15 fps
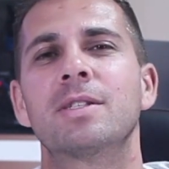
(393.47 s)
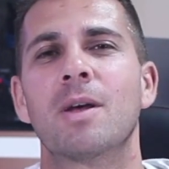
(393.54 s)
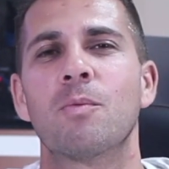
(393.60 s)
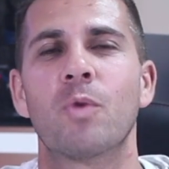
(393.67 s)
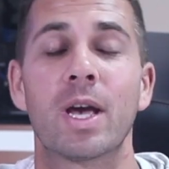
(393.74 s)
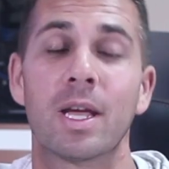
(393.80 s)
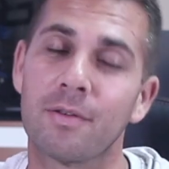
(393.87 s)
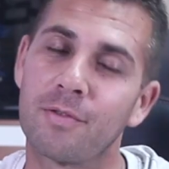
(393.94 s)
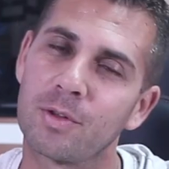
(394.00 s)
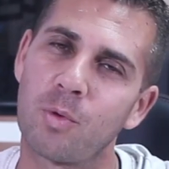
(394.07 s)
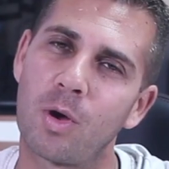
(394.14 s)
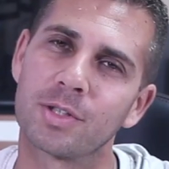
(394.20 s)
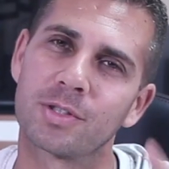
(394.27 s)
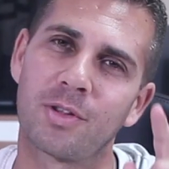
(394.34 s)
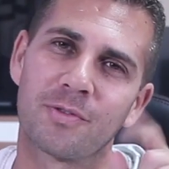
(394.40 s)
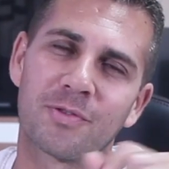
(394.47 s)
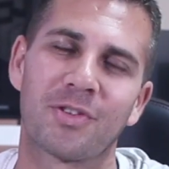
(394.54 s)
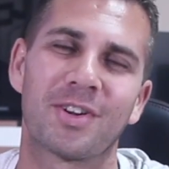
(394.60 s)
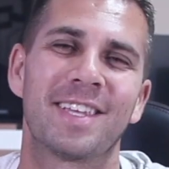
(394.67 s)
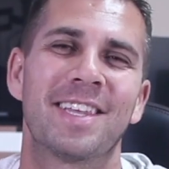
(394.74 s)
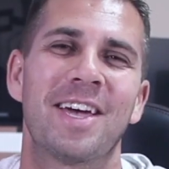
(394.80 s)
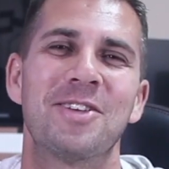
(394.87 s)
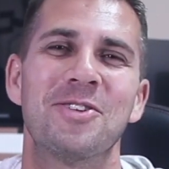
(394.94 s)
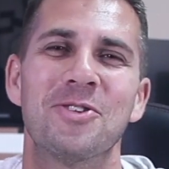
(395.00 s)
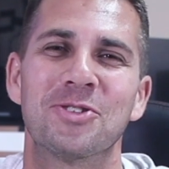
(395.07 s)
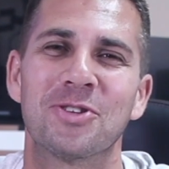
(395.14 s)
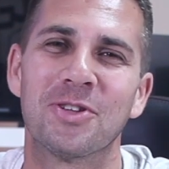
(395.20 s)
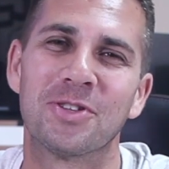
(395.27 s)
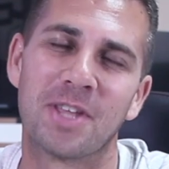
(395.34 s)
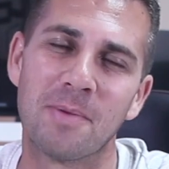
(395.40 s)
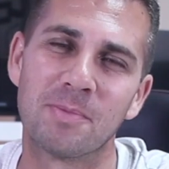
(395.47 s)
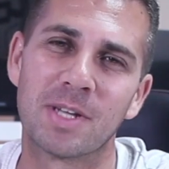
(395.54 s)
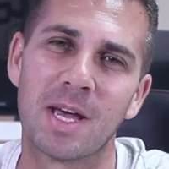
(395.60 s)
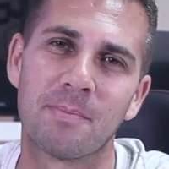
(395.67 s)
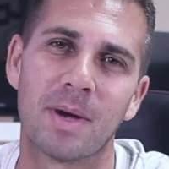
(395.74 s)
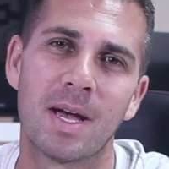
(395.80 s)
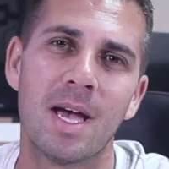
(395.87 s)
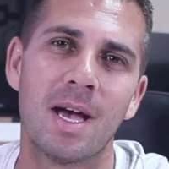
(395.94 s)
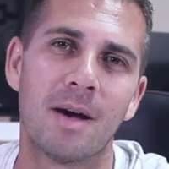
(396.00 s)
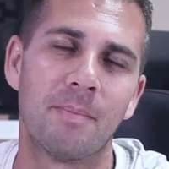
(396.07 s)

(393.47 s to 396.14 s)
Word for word: some way and if it was don't forget that usual thumbs up.